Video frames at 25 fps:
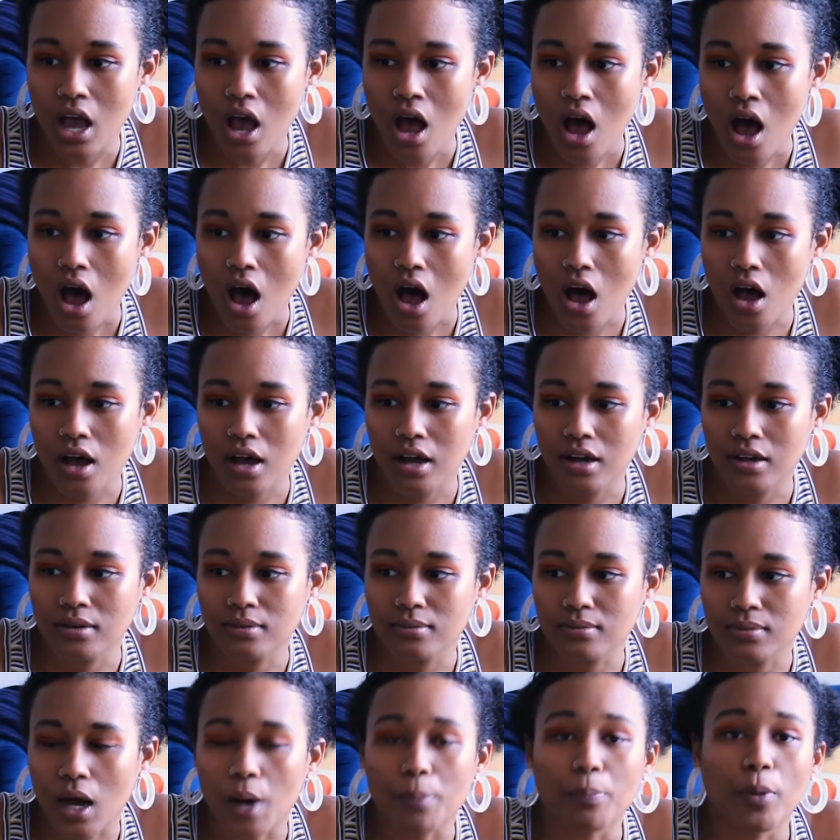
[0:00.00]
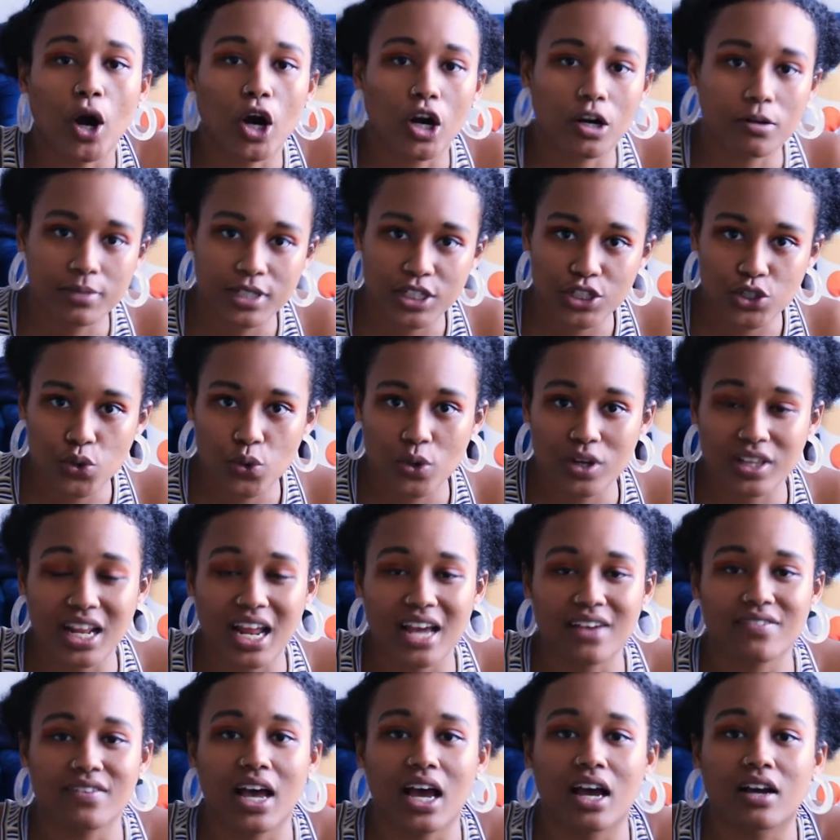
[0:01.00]
apartment tour that I've
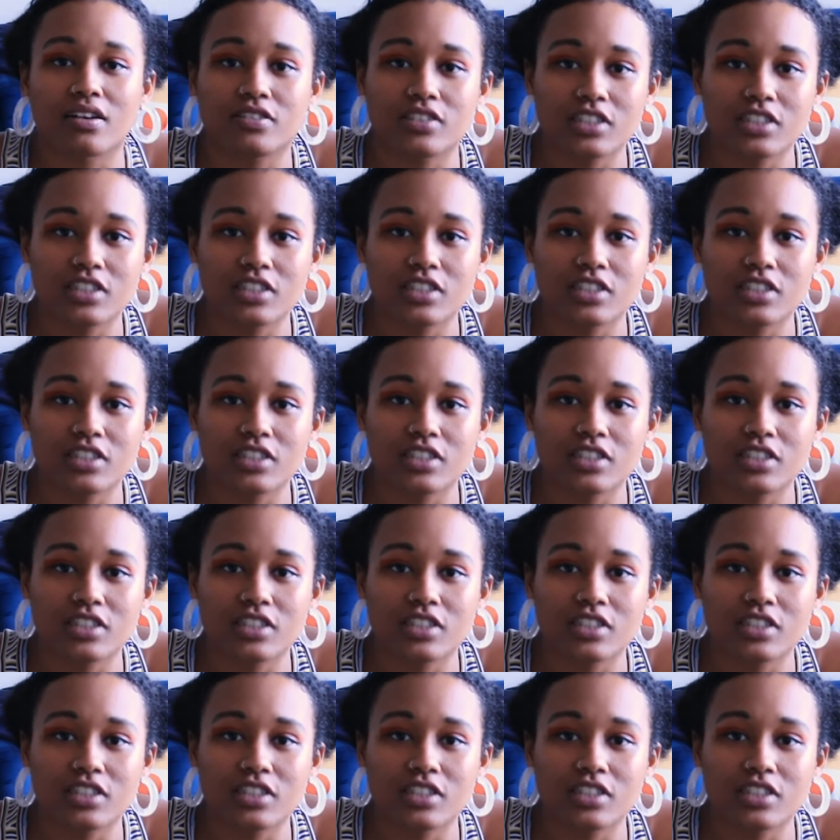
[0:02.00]
ever